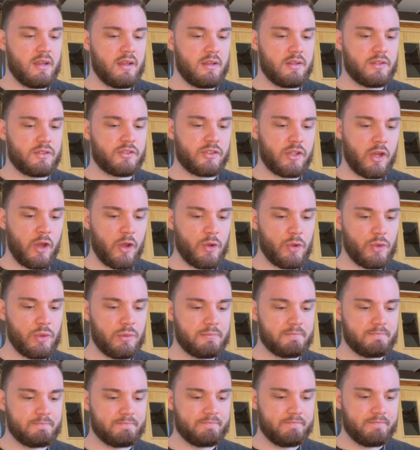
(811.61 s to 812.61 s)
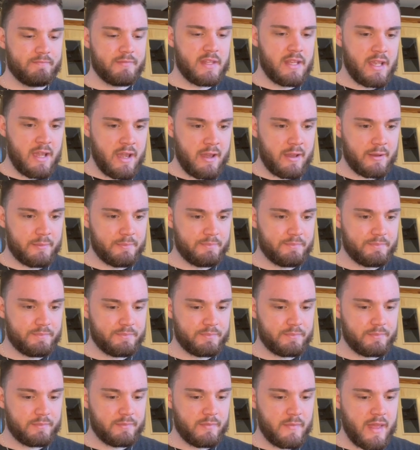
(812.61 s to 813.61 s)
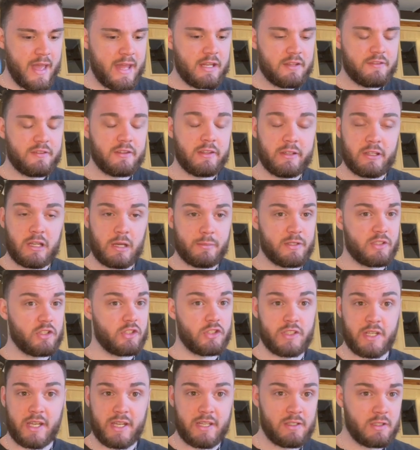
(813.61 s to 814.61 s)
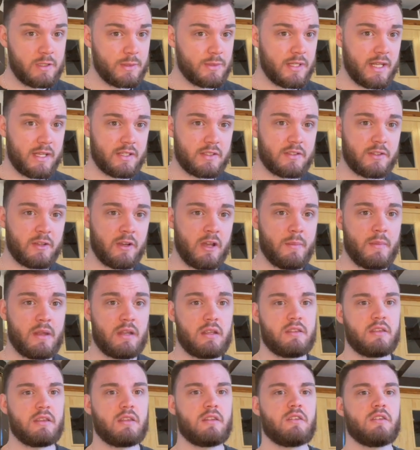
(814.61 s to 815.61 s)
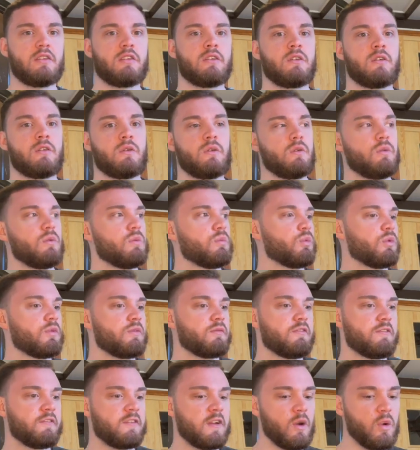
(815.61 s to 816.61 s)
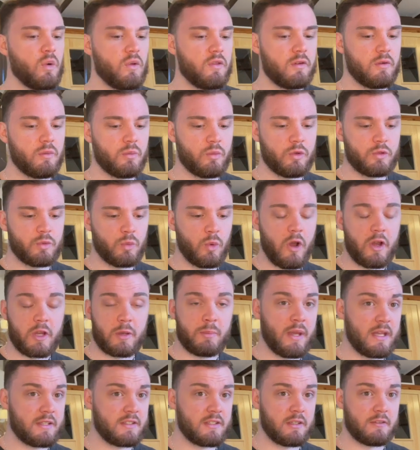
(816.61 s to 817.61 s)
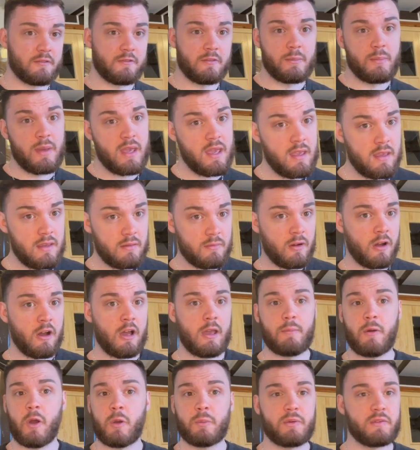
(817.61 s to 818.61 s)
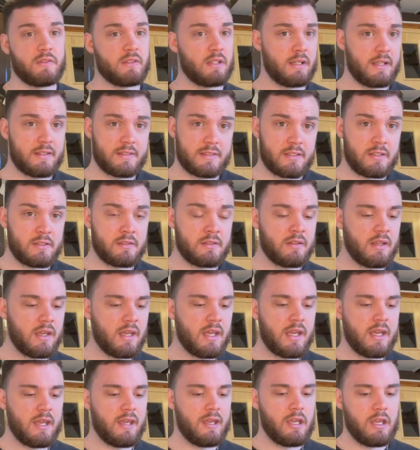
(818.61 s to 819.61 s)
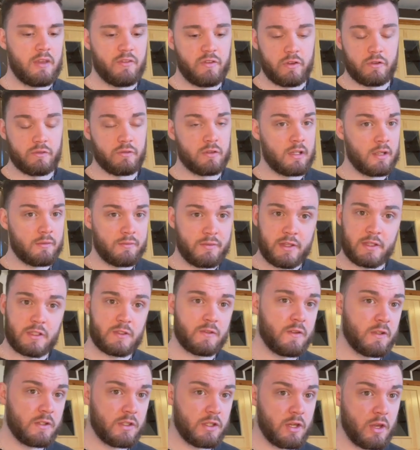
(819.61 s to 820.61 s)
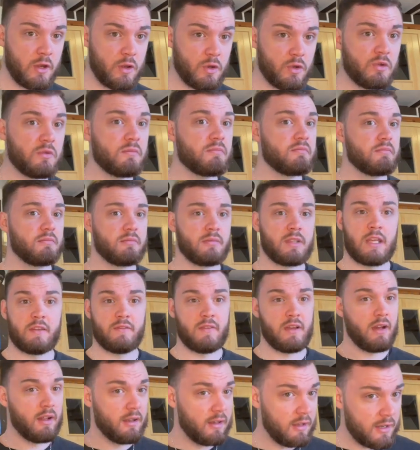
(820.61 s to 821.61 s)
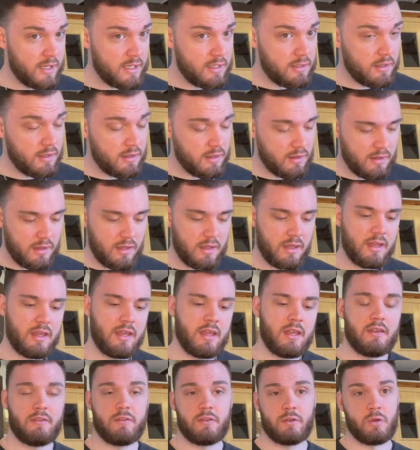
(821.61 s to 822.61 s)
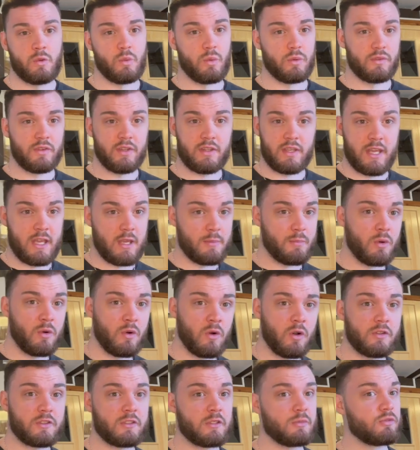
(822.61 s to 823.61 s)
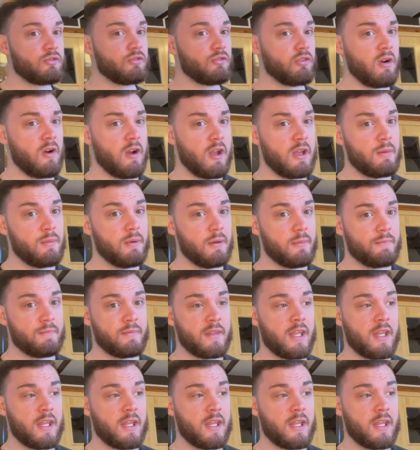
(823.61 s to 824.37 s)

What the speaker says: So, yeah, anything you'd like me to change for next time, anything that you would feel that would work better for me, I'm open to listen. If you've loved this video, give it a like. If you want to hear more, subscribe.